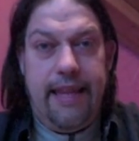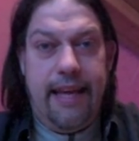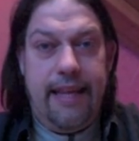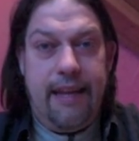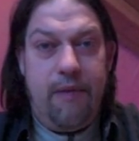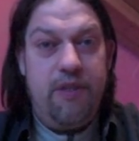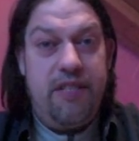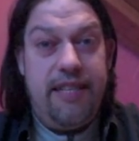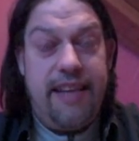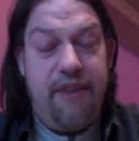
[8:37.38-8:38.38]
That was
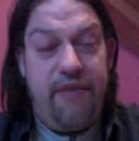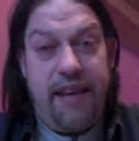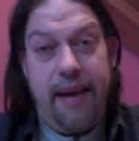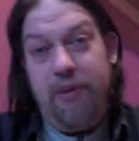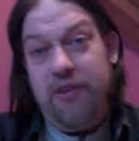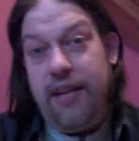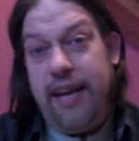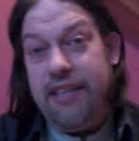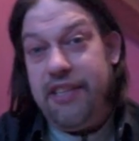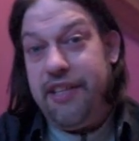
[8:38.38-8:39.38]
the day of the
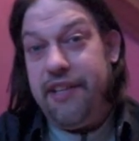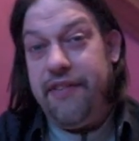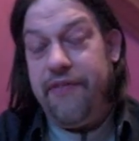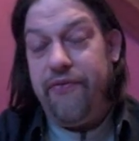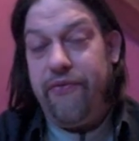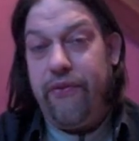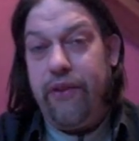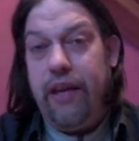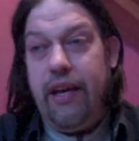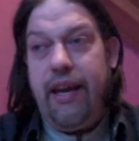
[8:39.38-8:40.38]
capitulation.
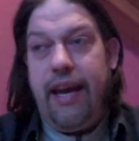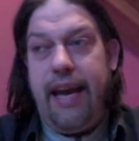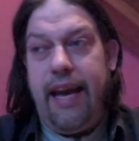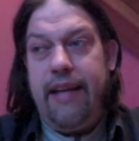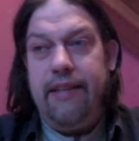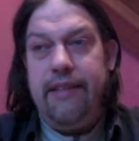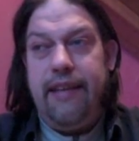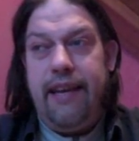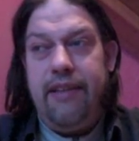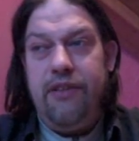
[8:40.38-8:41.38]
And
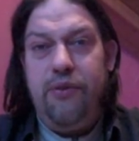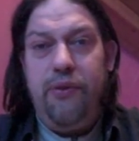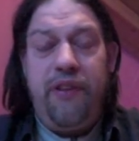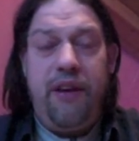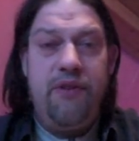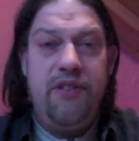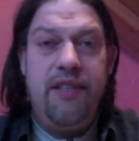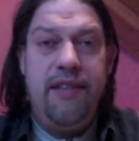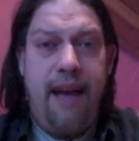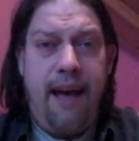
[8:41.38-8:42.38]
in
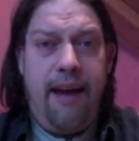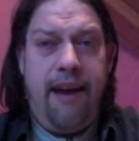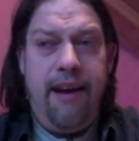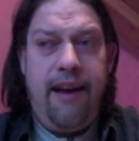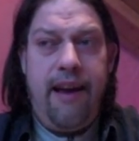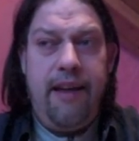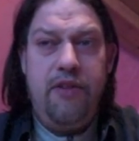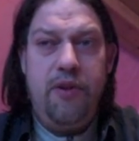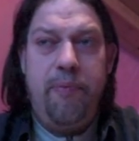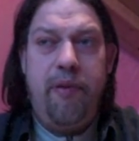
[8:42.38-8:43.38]
2009, I
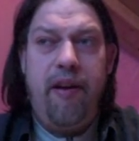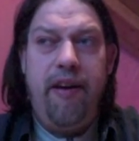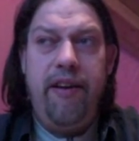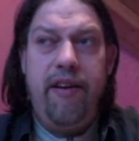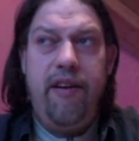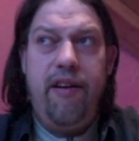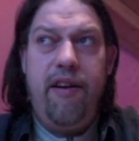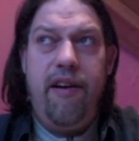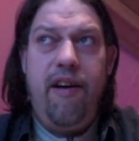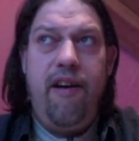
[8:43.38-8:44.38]
took part
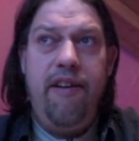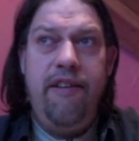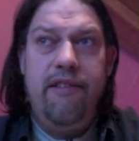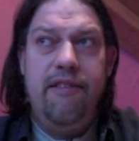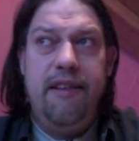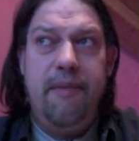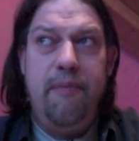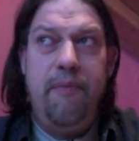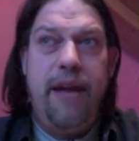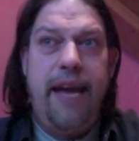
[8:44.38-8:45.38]
on
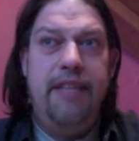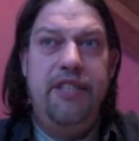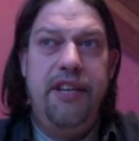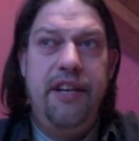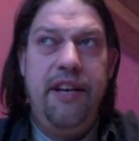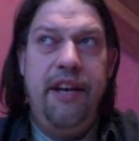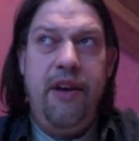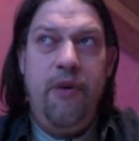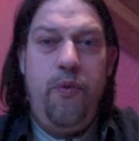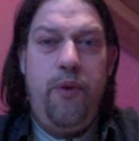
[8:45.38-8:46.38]
some action
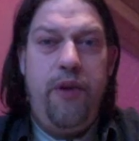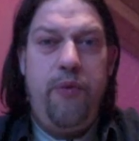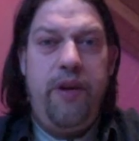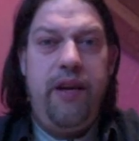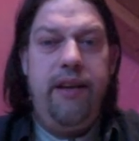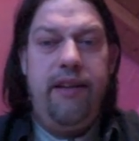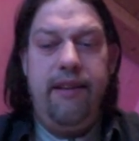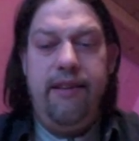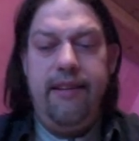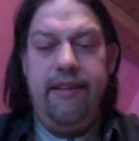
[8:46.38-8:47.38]
where we
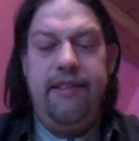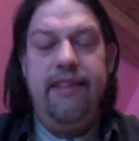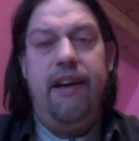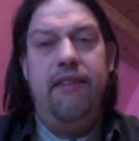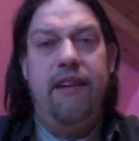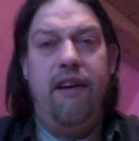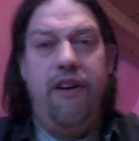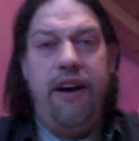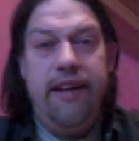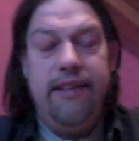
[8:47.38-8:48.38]
did cut
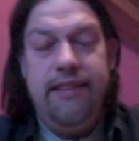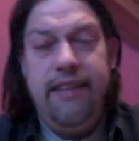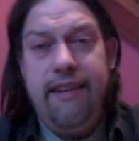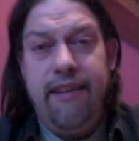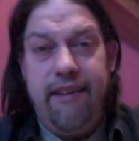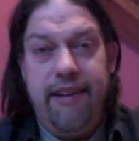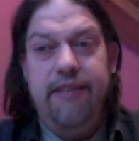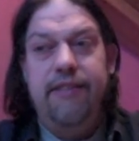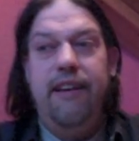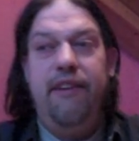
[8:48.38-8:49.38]
our ID
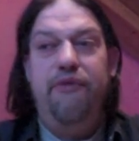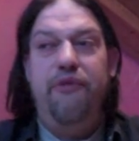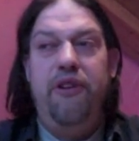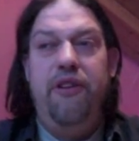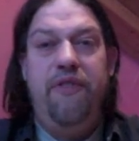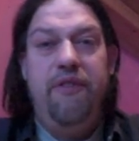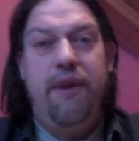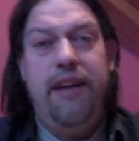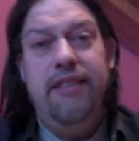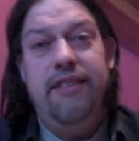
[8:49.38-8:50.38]
cards in front of the
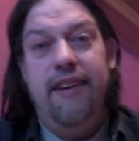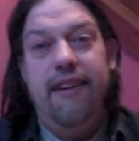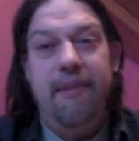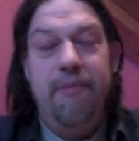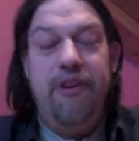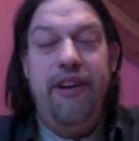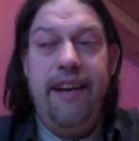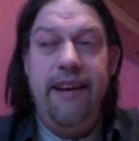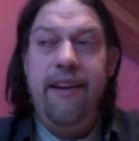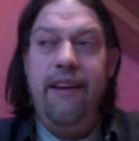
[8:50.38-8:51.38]
Reichstag in
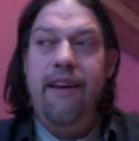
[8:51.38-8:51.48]
Berlin